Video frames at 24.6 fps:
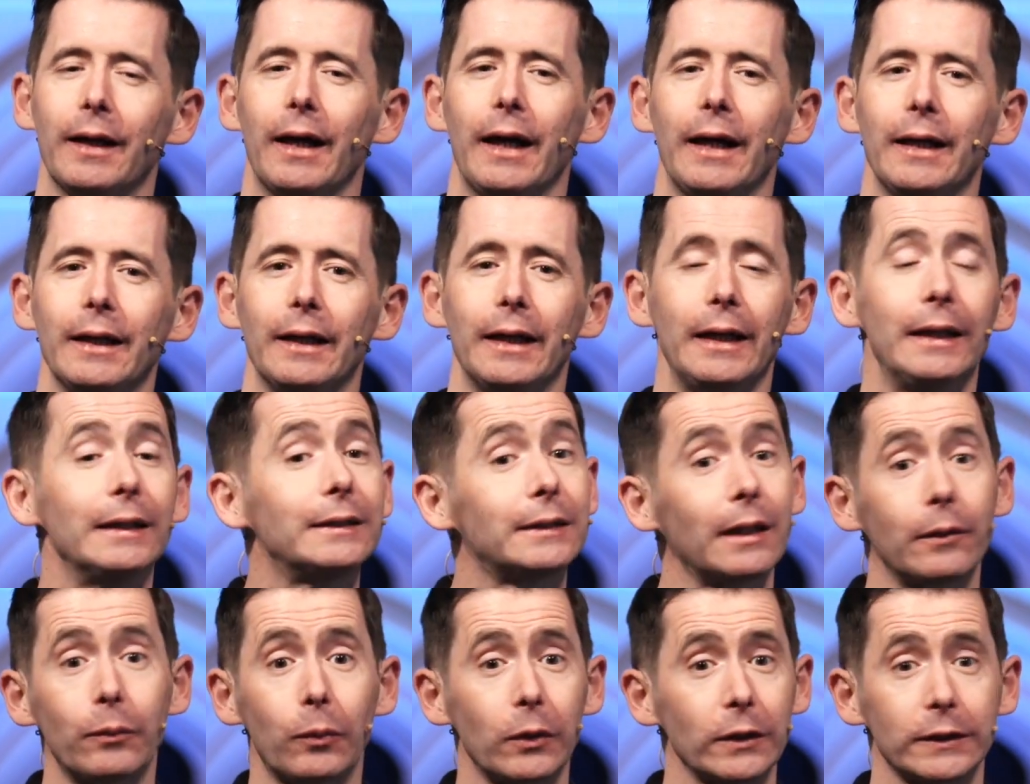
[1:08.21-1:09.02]
And
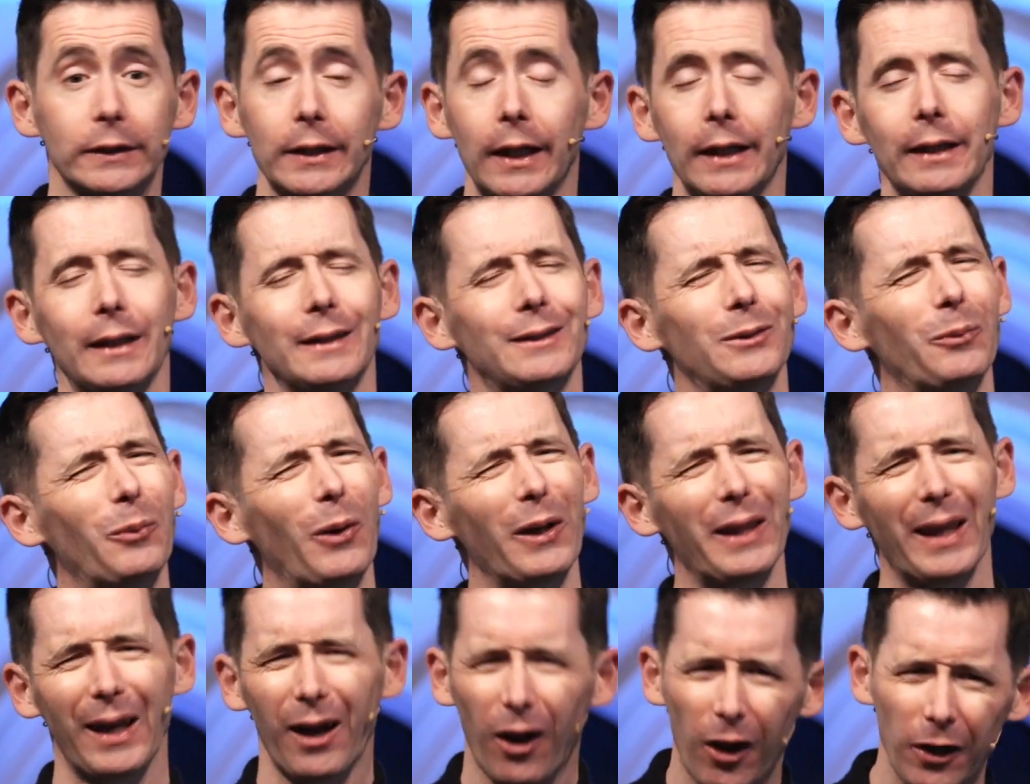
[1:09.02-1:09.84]
he said, what's that? And I said,
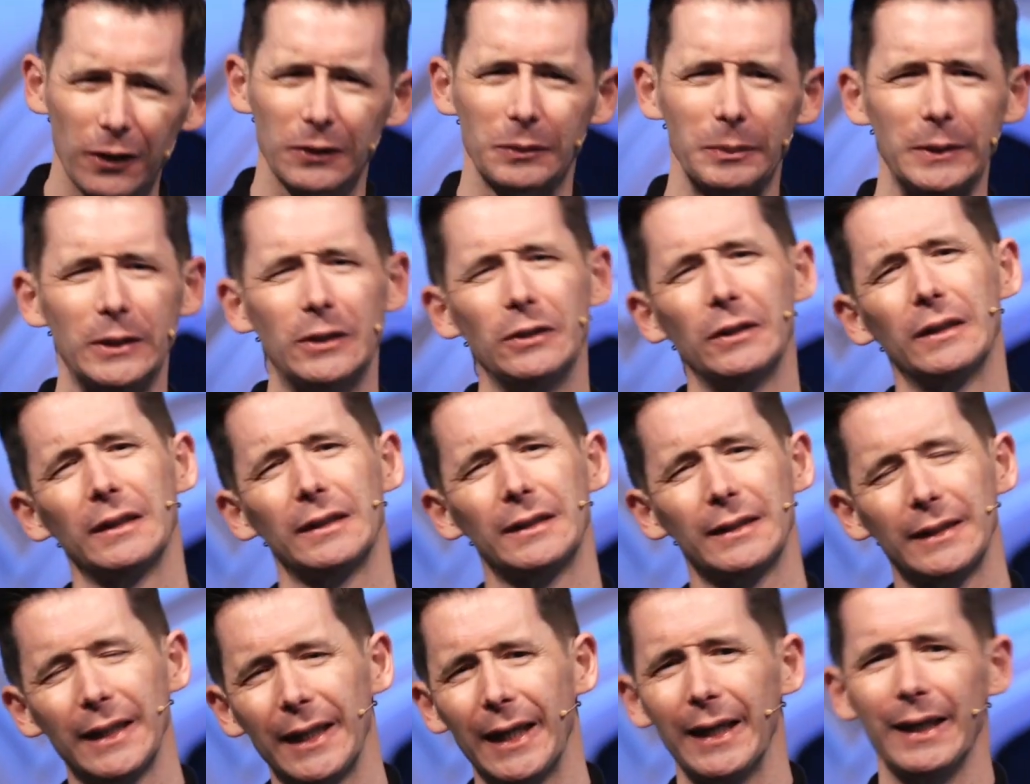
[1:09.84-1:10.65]
well, they asked me to do
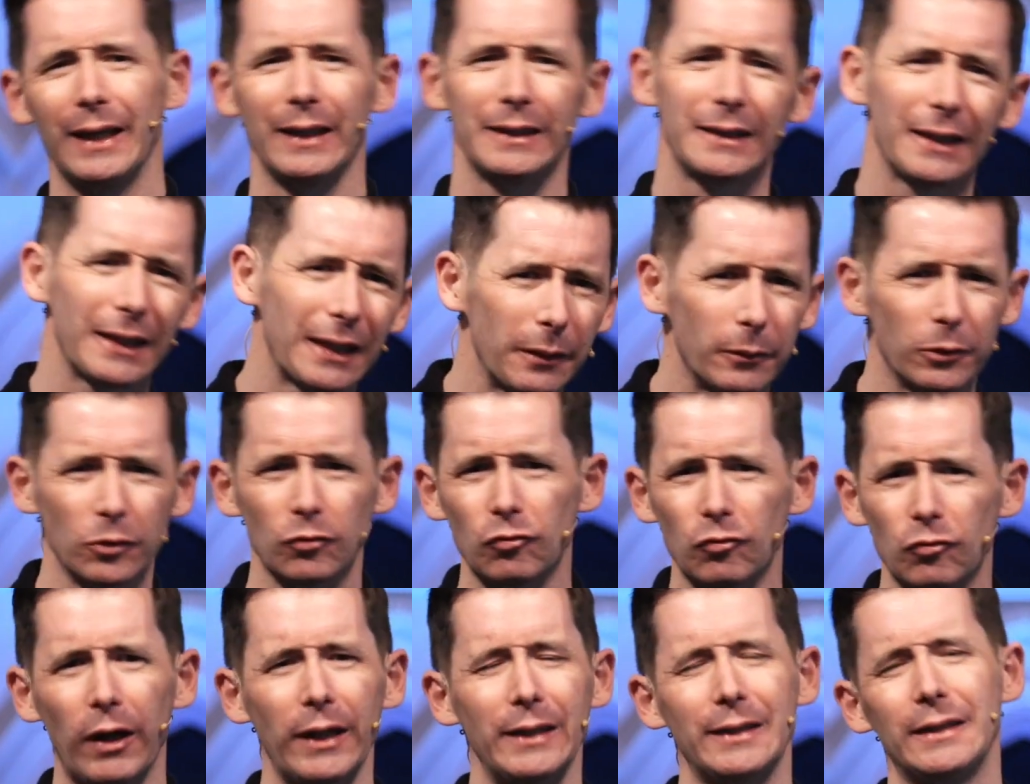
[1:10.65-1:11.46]
this thing I didn't think it
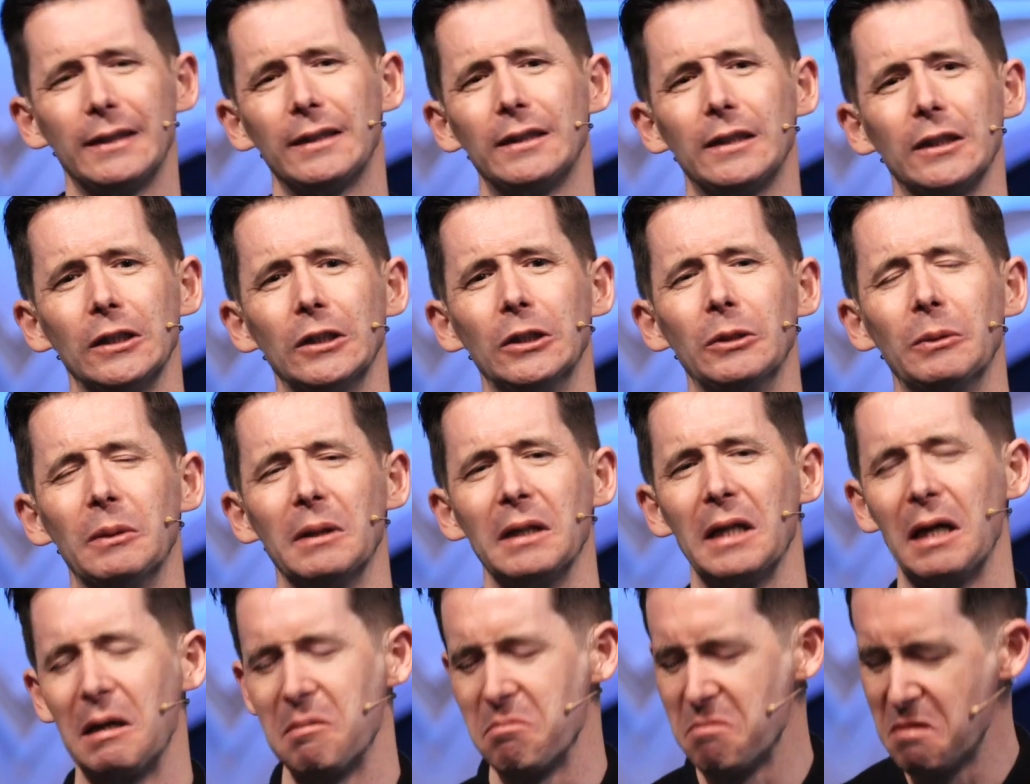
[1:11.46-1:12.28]
was right to
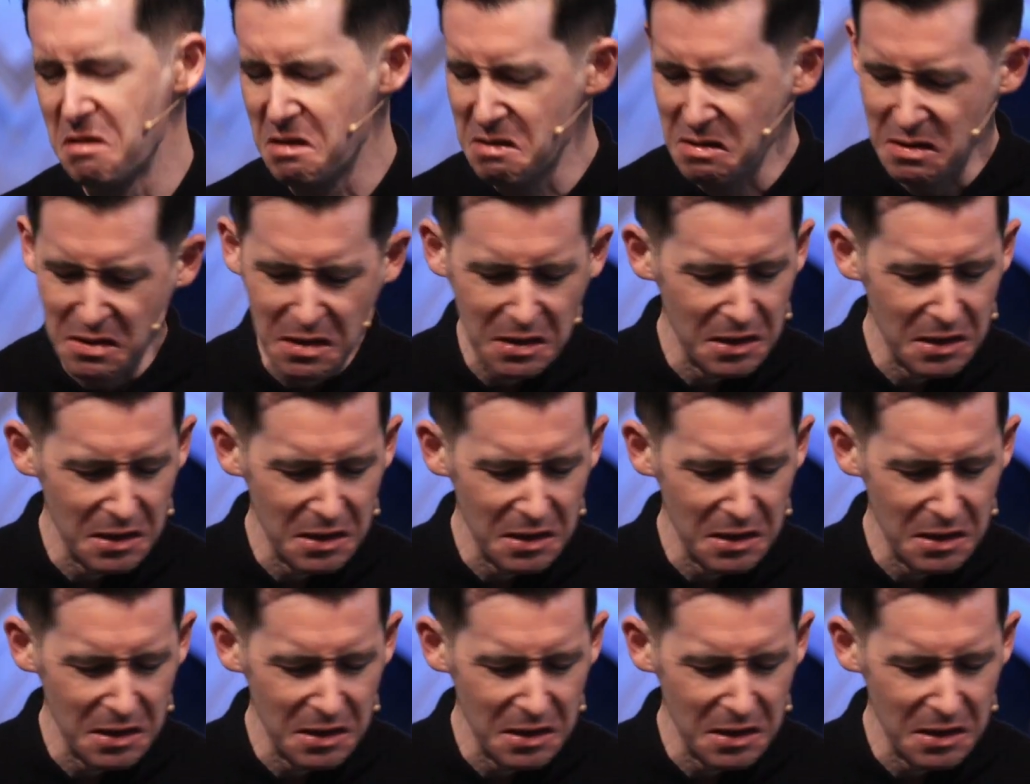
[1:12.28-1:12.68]
do, and